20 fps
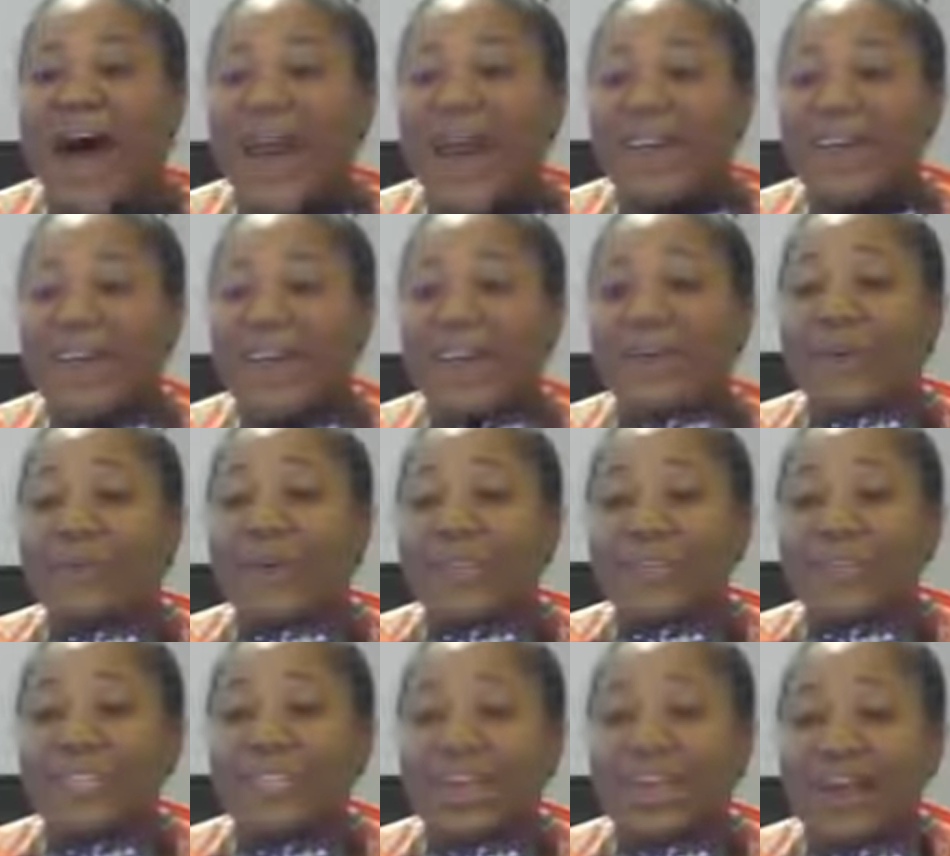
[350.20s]
I can't wait
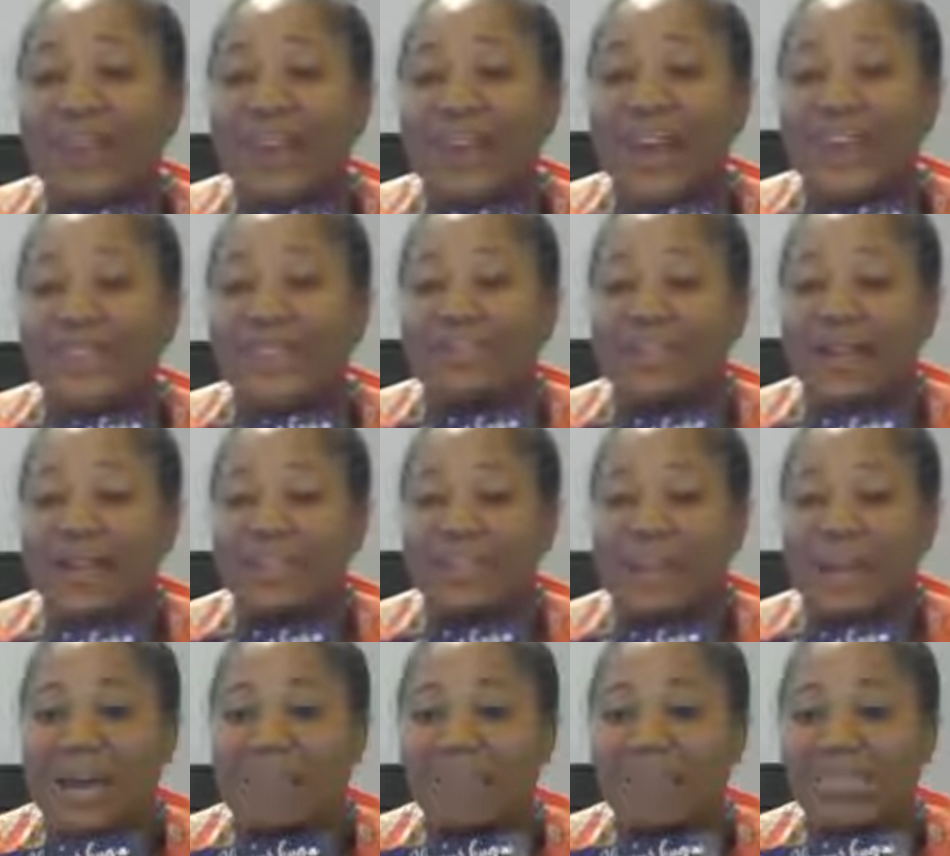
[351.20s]
until our next
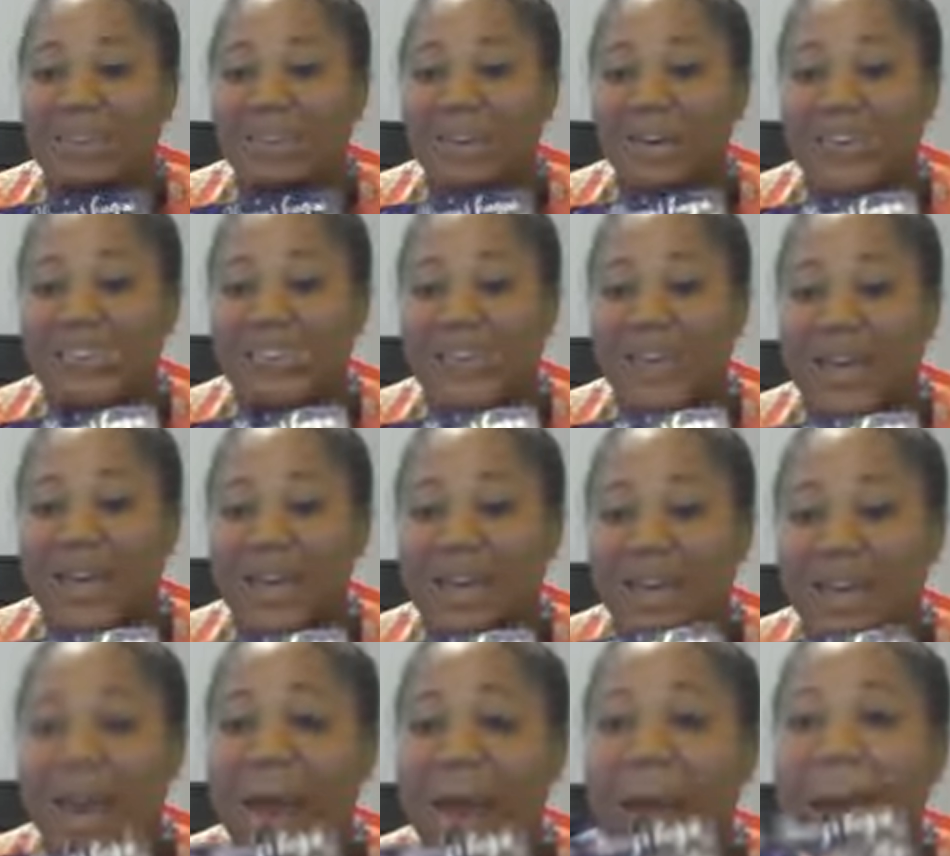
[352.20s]
bedtime story
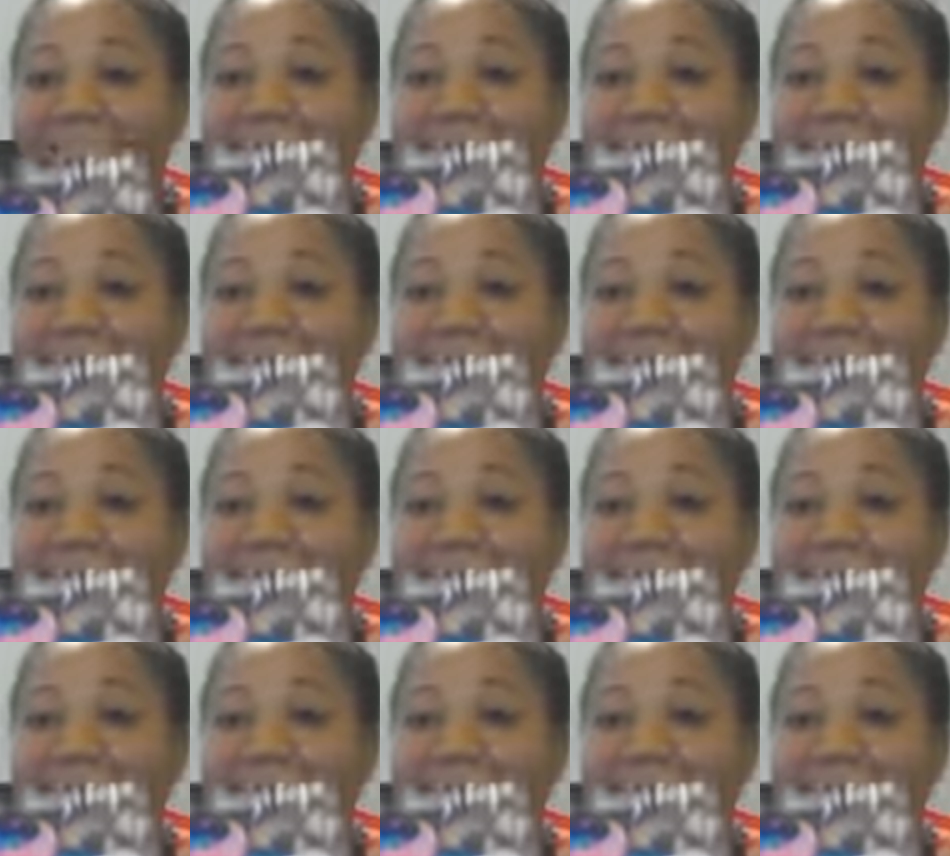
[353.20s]
together.